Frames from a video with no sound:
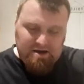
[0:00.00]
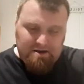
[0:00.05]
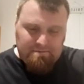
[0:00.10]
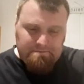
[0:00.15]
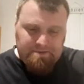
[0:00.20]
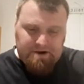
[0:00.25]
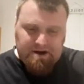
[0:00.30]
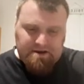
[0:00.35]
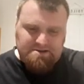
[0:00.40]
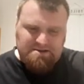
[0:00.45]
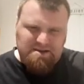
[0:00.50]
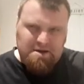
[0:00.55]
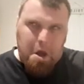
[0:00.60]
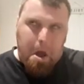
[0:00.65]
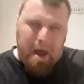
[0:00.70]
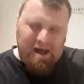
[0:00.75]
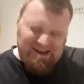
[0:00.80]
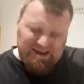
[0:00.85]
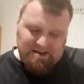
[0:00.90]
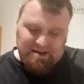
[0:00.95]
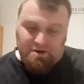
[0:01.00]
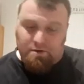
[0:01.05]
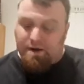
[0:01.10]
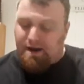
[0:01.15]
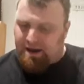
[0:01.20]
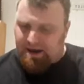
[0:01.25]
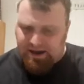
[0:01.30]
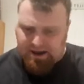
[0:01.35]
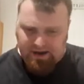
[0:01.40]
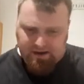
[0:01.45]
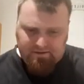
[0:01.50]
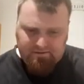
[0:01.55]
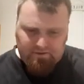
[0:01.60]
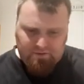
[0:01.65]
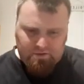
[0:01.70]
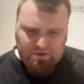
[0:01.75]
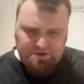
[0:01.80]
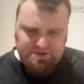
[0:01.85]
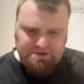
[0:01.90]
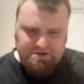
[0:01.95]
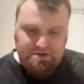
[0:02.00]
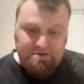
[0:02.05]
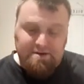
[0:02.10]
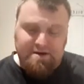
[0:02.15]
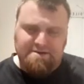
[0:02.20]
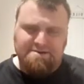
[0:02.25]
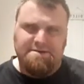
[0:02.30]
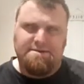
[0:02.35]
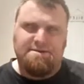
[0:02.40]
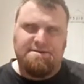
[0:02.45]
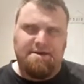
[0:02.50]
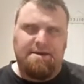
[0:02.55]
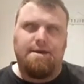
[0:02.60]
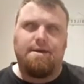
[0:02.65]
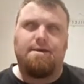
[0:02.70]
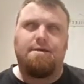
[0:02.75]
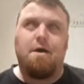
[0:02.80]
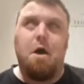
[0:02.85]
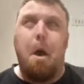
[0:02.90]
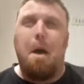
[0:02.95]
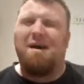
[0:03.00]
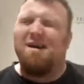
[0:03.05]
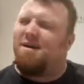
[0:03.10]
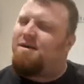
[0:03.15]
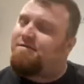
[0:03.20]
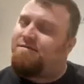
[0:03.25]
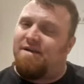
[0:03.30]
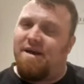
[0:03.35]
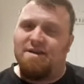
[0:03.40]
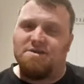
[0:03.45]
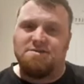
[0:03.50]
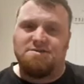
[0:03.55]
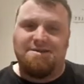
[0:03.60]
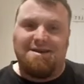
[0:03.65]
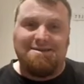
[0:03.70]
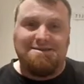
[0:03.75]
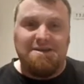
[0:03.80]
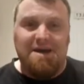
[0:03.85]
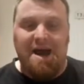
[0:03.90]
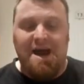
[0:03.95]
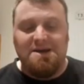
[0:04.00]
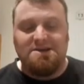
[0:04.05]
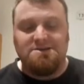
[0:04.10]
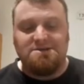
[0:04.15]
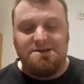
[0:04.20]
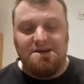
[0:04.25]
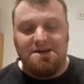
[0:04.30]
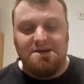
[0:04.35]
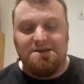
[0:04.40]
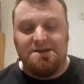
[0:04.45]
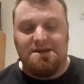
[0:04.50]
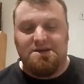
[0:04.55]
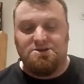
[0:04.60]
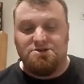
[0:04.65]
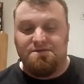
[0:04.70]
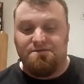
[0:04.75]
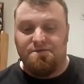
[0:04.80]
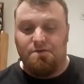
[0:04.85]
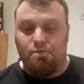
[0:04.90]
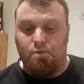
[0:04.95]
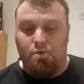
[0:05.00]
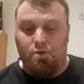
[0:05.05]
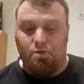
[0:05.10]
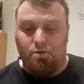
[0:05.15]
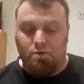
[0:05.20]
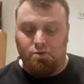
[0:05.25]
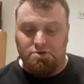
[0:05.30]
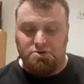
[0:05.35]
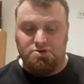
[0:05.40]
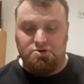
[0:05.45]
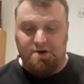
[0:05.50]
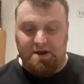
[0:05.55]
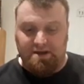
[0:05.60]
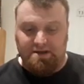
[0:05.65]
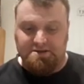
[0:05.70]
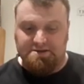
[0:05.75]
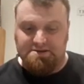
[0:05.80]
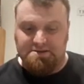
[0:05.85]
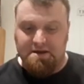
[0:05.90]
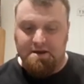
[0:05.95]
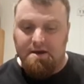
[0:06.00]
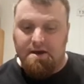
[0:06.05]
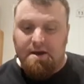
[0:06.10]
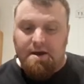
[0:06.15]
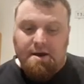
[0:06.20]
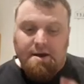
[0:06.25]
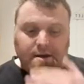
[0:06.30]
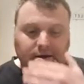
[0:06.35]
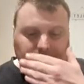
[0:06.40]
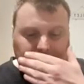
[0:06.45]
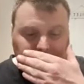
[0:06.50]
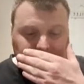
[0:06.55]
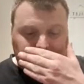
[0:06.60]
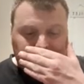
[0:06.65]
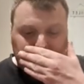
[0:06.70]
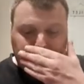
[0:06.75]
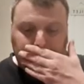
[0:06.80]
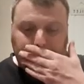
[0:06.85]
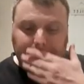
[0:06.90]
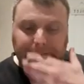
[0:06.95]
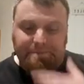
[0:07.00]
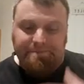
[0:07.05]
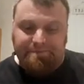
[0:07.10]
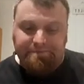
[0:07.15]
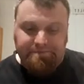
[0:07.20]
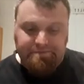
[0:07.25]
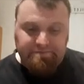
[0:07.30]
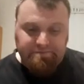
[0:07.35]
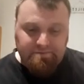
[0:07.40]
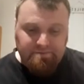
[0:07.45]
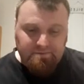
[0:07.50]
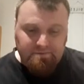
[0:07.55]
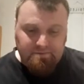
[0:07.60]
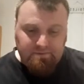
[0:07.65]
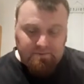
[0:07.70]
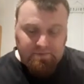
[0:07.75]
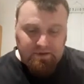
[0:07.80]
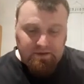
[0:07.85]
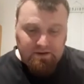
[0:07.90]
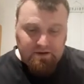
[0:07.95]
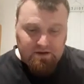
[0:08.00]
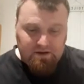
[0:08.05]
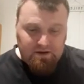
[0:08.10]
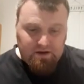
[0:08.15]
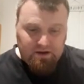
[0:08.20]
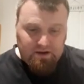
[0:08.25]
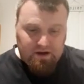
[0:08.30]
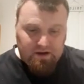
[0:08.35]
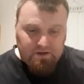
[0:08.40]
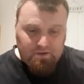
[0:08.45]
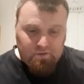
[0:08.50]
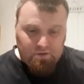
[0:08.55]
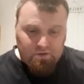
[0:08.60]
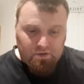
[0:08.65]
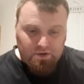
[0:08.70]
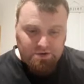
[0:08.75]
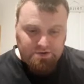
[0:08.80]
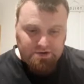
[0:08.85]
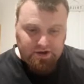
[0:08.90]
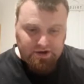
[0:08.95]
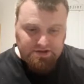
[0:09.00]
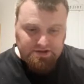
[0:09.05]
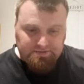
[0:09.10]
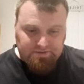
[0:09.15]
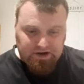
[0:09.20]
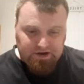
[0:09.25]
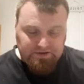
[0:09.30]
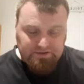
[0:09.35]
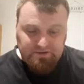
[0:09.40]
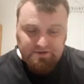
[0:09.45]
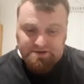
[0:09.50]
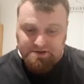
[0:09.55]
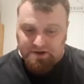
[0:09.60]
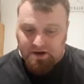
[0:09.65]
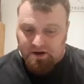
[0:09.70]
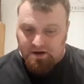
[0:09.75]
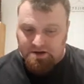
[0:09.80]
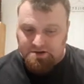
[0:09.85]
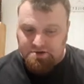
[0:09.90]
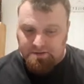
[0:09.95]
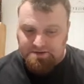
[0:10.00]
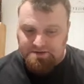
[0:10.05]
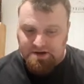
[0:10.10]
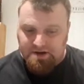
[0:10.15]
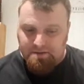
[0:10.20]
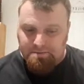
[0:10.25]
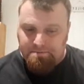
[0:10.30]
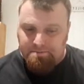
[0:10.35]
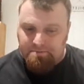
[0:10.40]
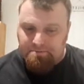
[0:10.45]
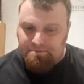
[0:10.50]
But you have what's known as a Deed of Legend attached to each of the Warlord traits. Like other Warlord traits, Space Wolf Sagas represent a